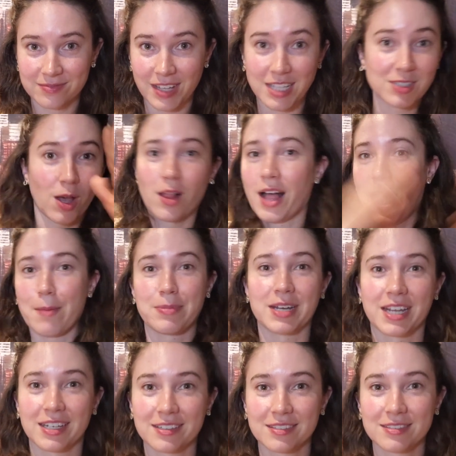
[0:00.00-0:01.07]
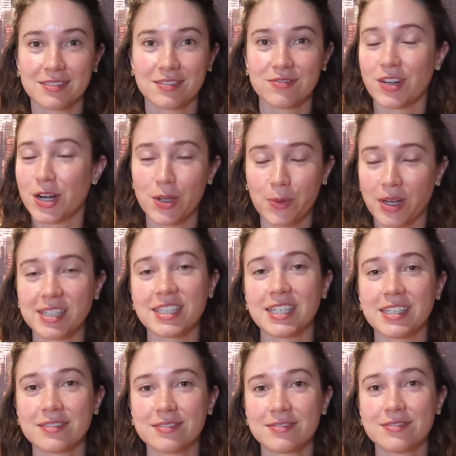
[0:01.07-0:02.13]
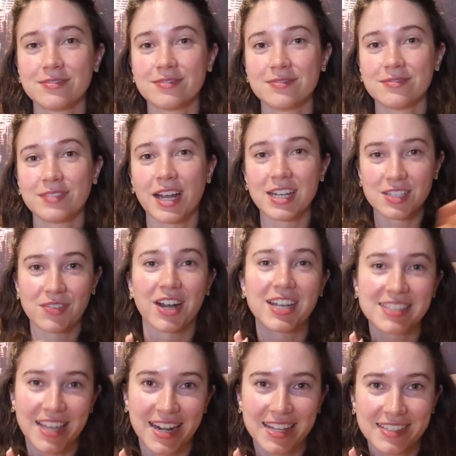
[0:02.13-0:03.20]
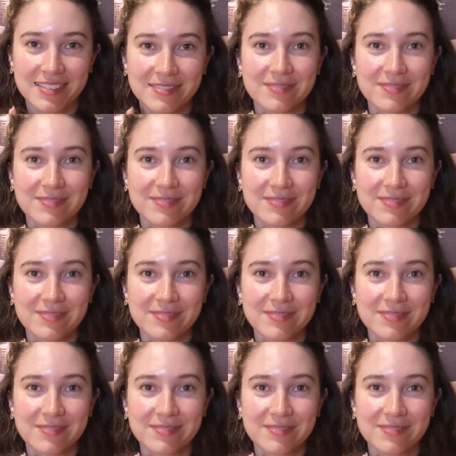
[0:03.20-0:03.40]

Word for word: It's all happening very quickly, and it's very exciting.